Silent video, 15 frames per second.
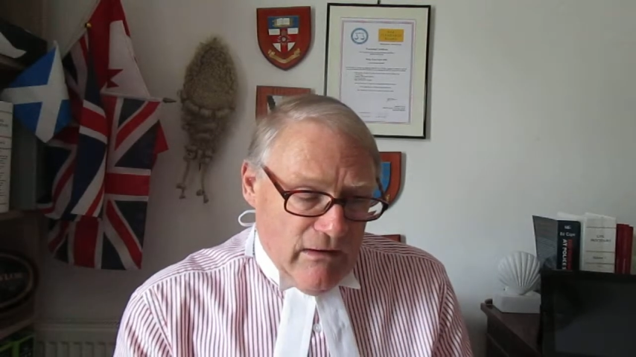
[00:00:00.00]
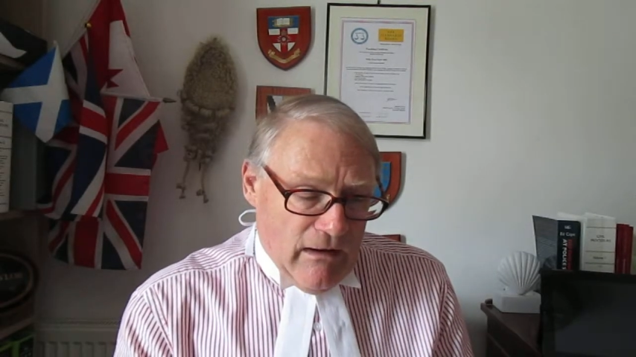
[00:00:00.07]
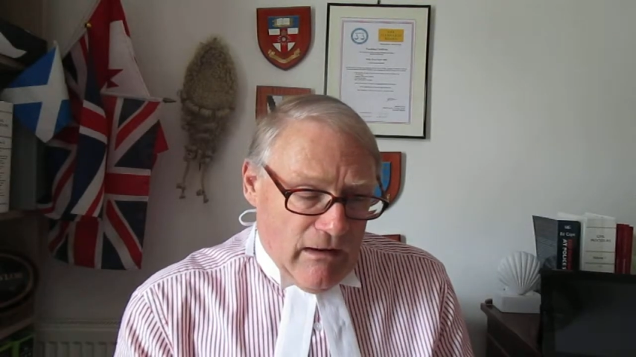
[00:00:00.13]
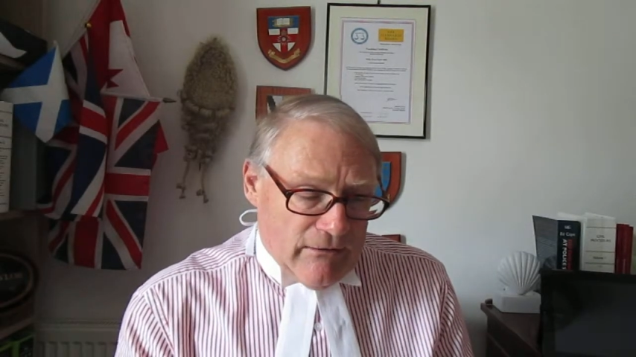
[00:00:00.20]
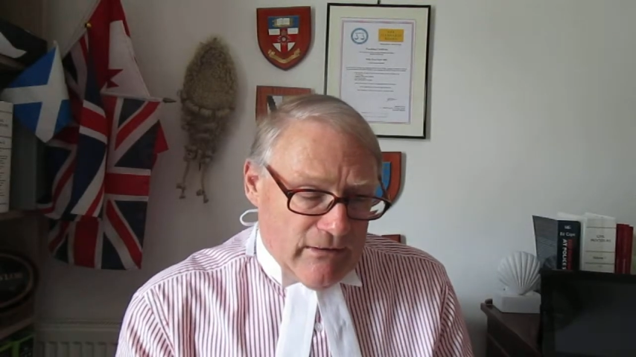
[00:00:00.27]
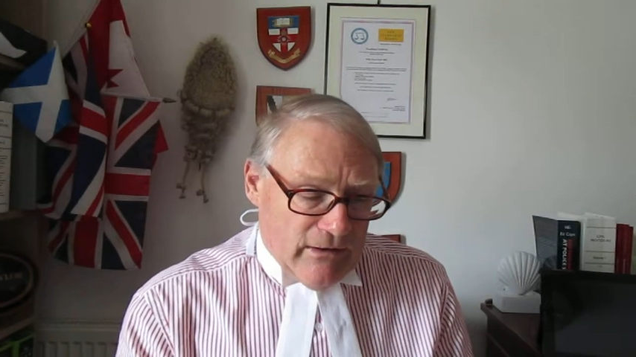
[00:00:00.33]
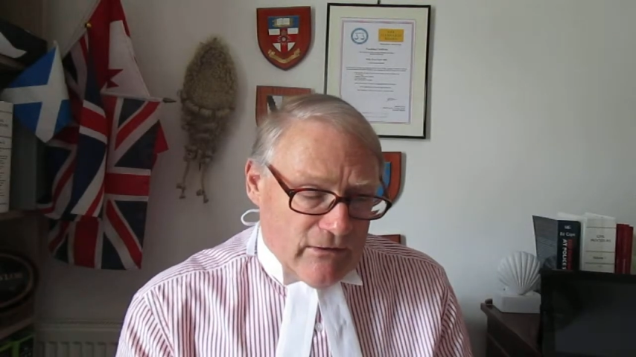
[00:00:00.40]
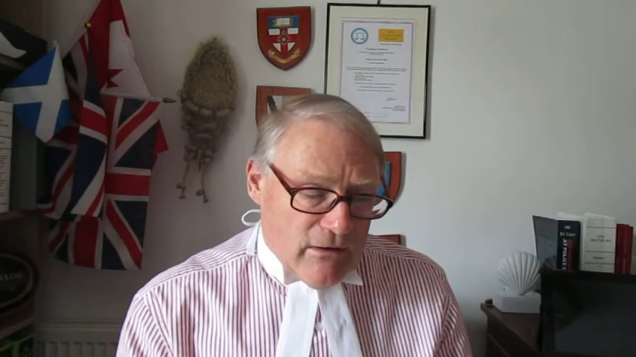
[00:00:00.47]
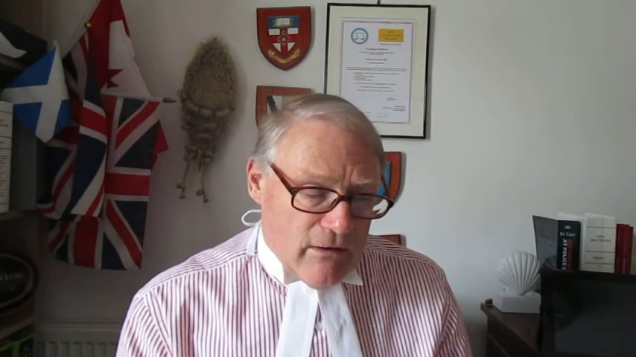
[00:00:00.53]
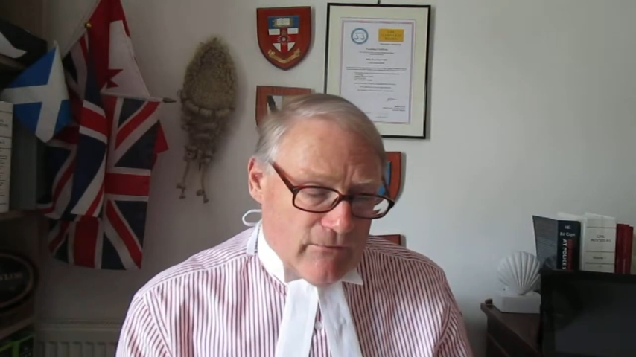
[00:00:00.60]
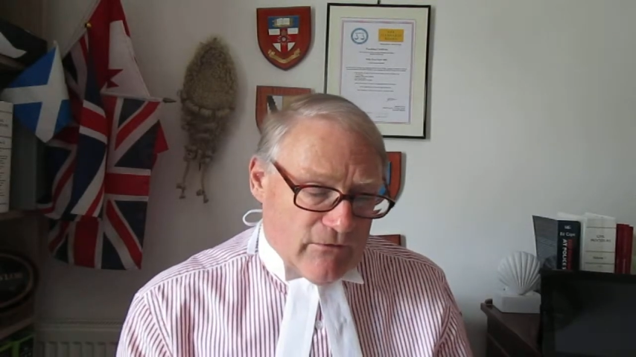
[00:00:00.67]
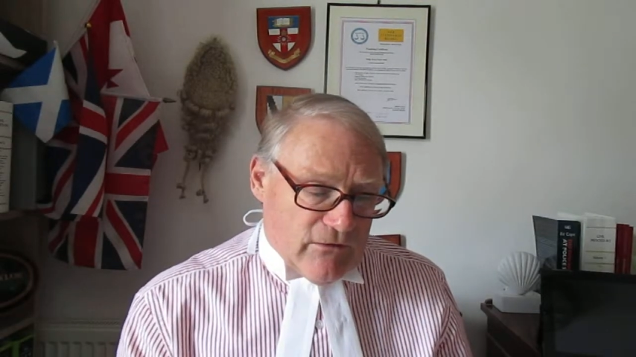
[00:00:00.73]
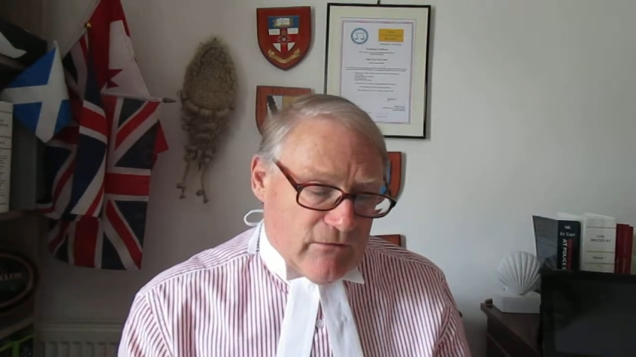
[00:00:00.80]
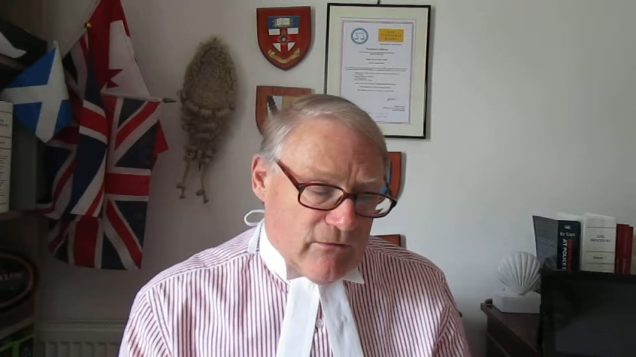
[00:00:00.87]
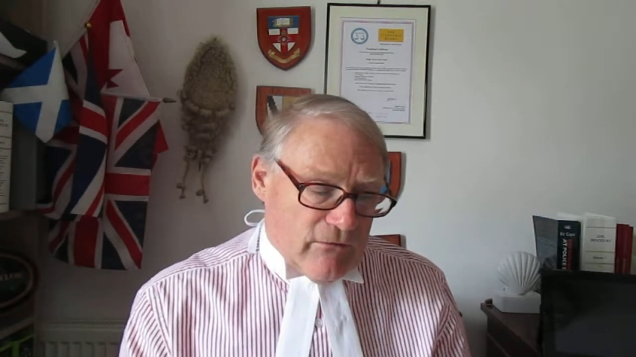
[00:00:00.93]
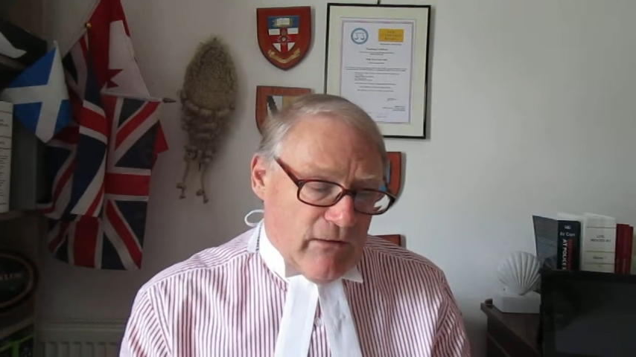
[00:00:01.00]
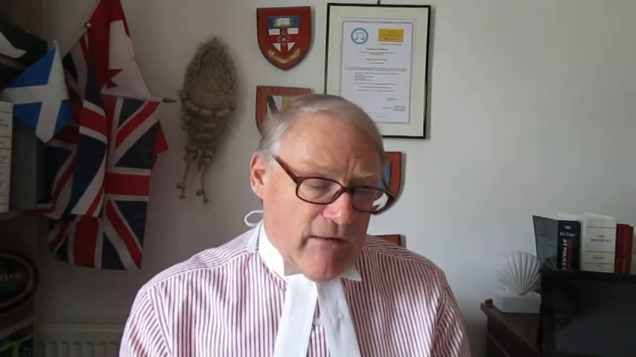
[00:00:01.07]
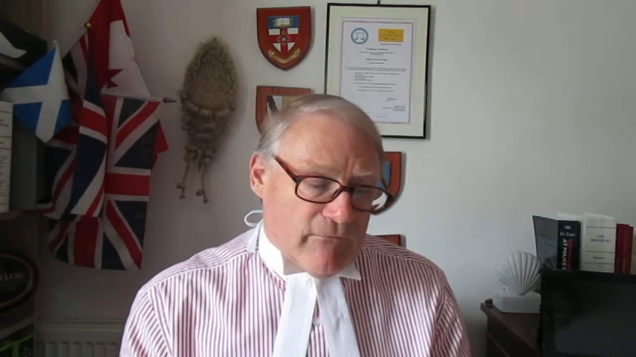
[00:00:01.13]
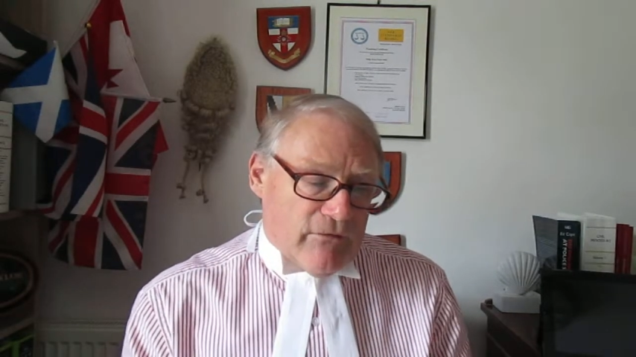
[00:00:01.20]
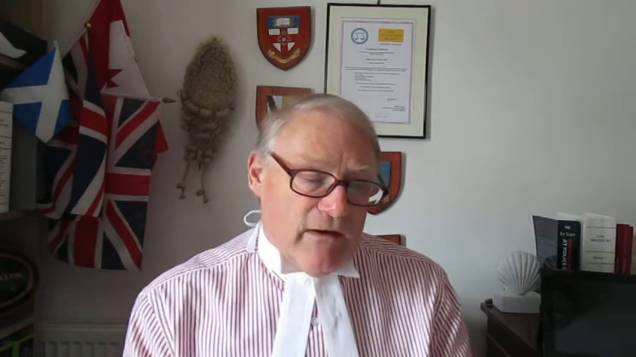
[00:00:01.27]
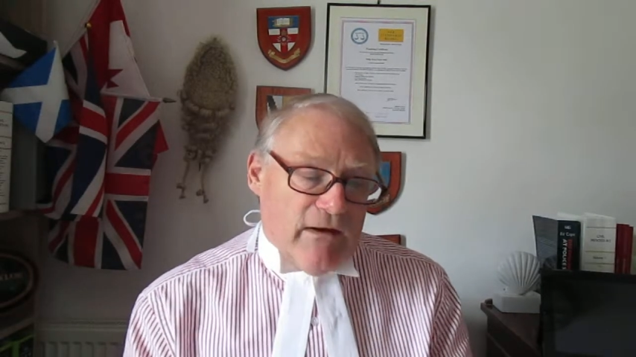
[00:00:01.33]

And then after you have the